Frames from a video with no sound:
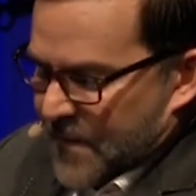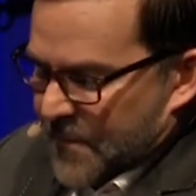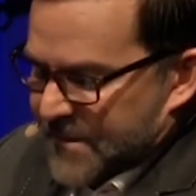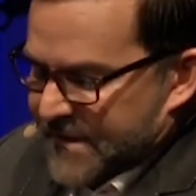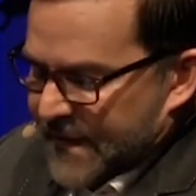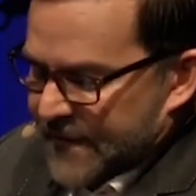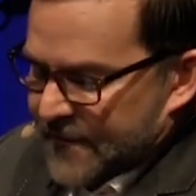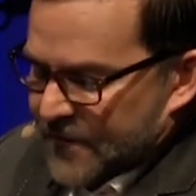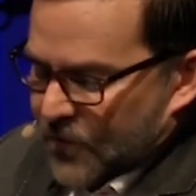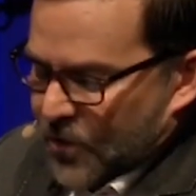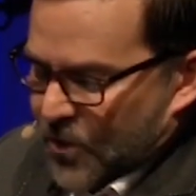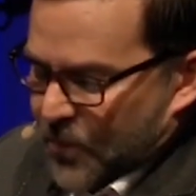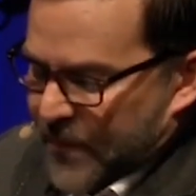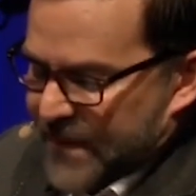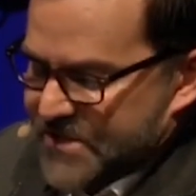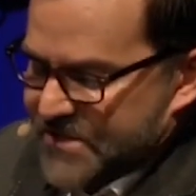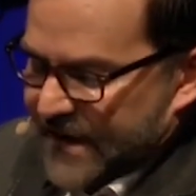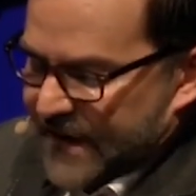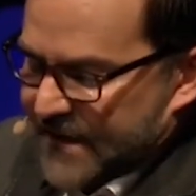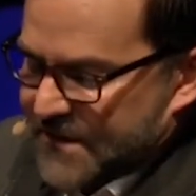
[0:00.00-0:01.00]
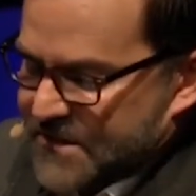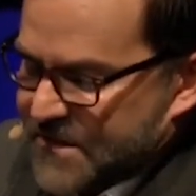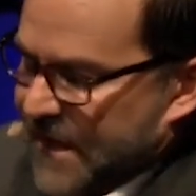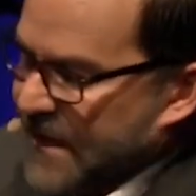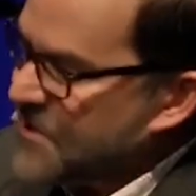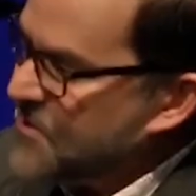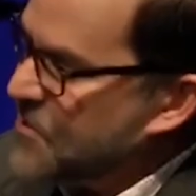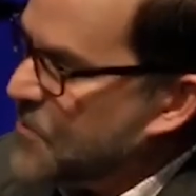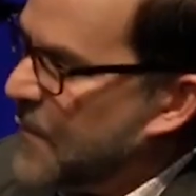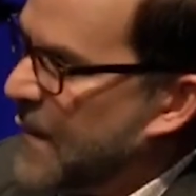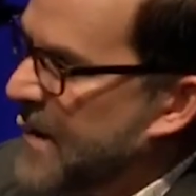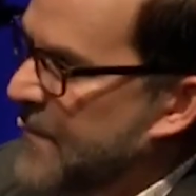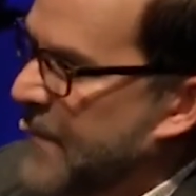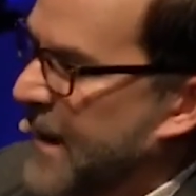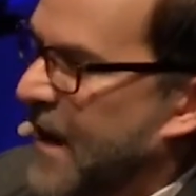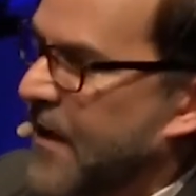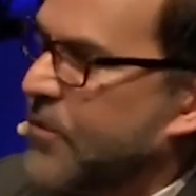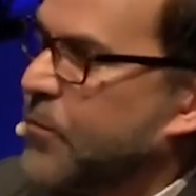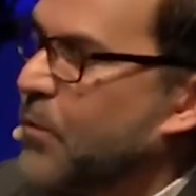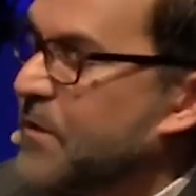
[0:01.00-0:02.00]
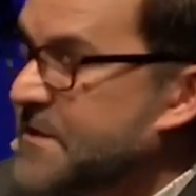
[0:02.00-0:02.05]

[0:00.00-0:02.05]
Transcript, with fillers: But then the Lord reached out and touched my mouth.